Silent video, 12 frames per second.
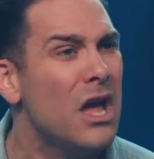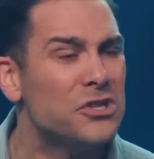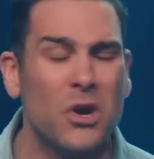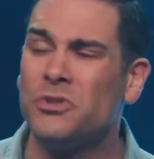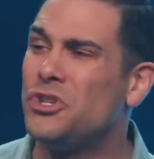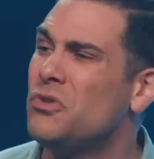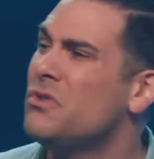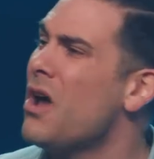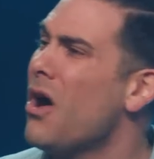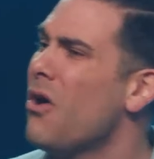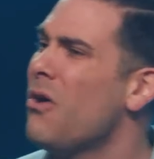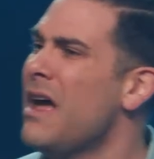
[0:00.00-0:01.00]
Don't you
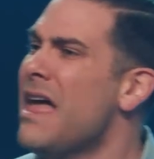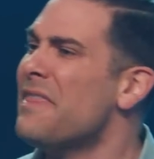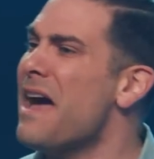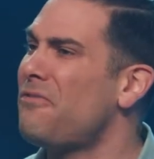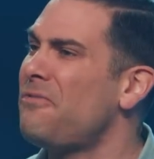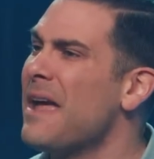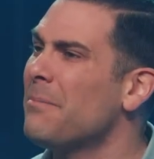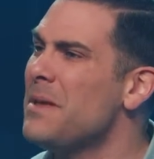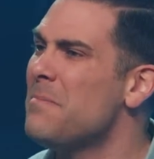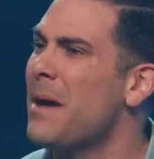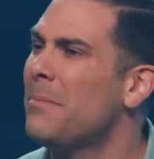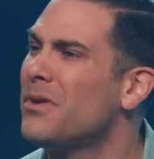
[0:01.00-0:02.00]
know that
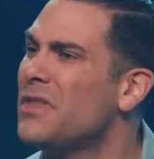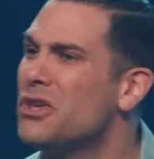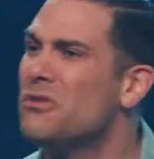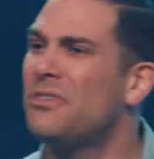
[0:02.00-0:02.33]
family member that you